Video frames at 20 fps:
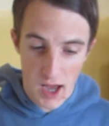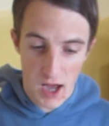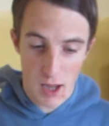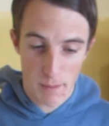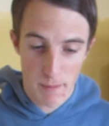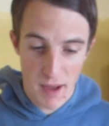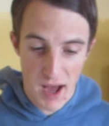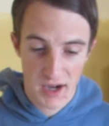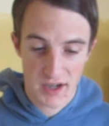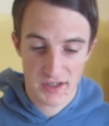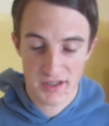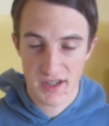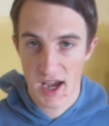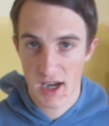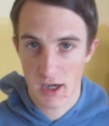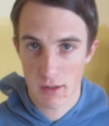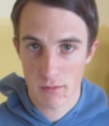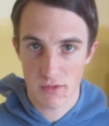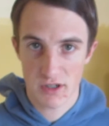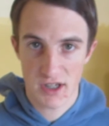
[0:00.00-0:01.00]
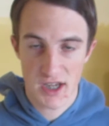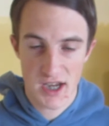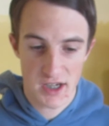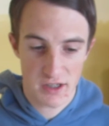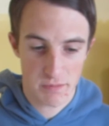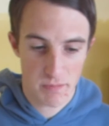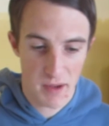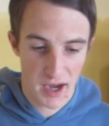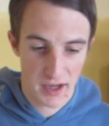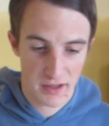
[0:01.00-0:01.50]
Marcus Adams, he's
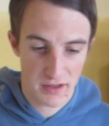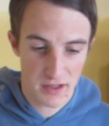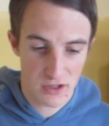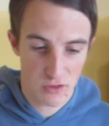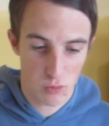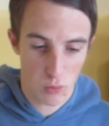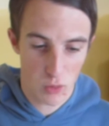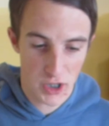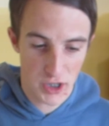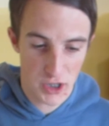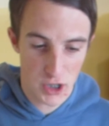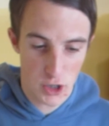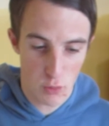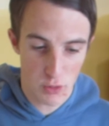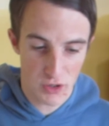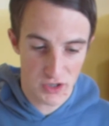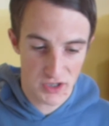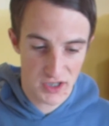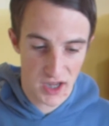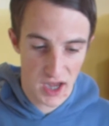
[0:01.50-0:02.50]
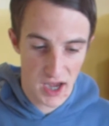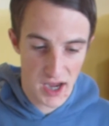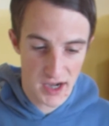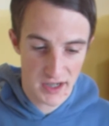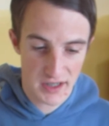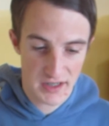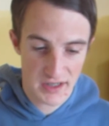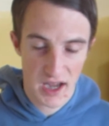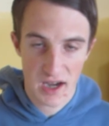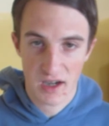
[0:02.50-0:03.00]
back this week, you would say.
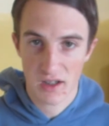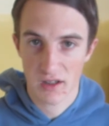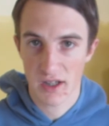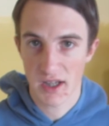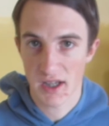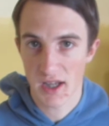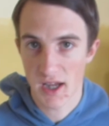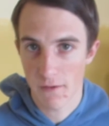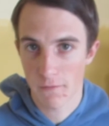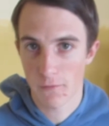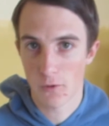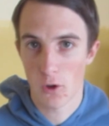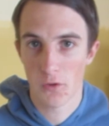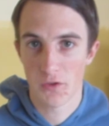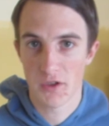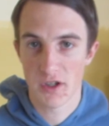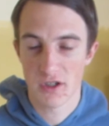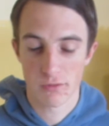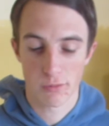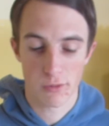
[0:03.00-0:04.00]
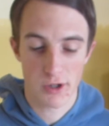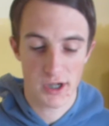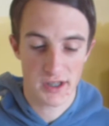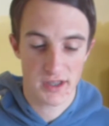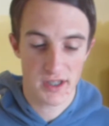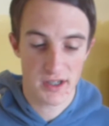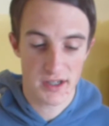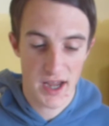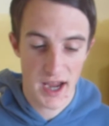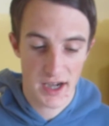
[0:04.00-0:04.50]
Suckling, if not this week,
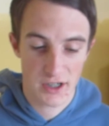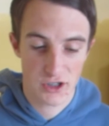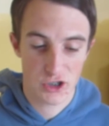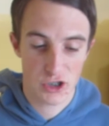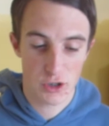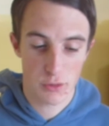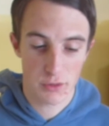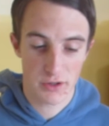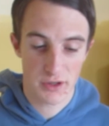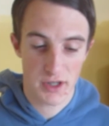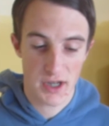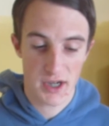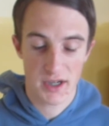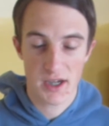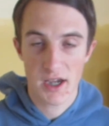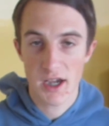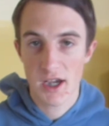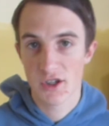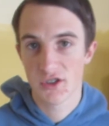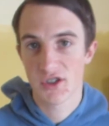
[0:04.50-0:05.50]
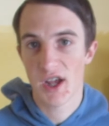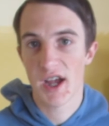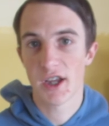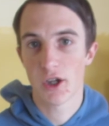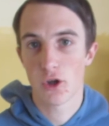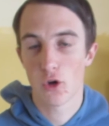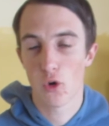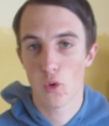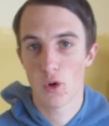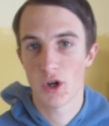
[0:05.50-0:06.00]
the next, you would think.
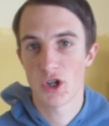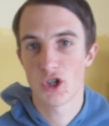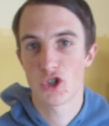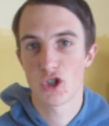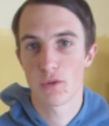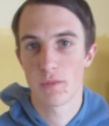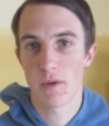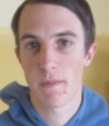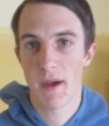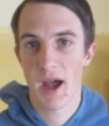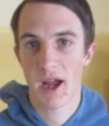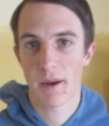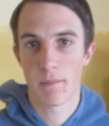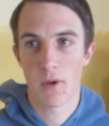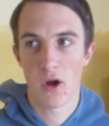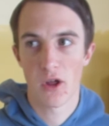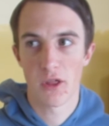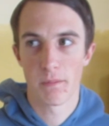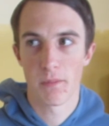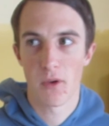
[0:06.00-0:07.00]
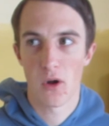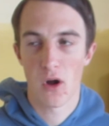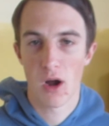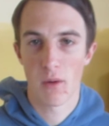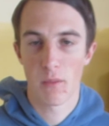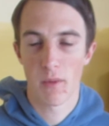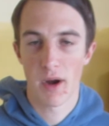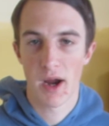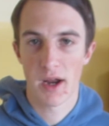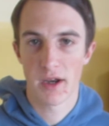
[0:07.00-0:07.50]
Zane Cordy should be back by the bye
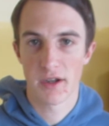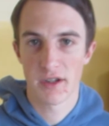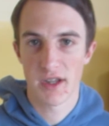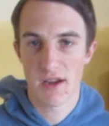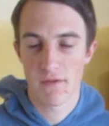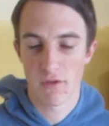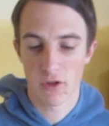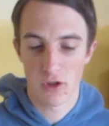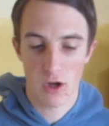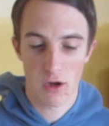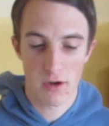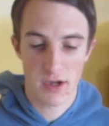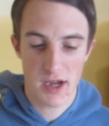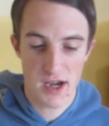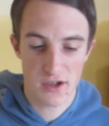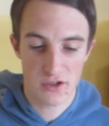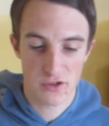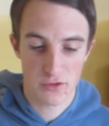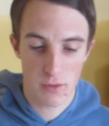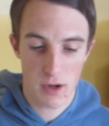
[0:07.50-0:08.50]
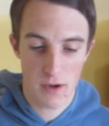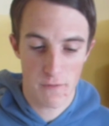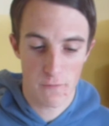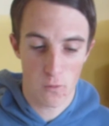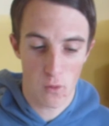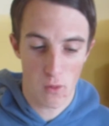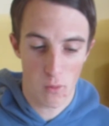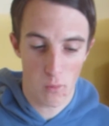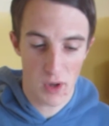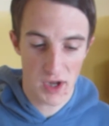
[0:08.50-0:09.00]
round, even though he's
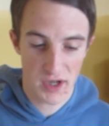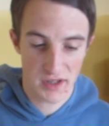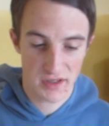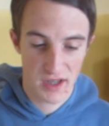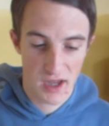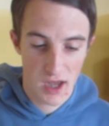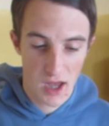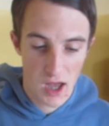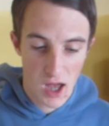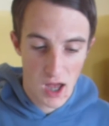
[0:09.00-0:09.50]
3-4 weeks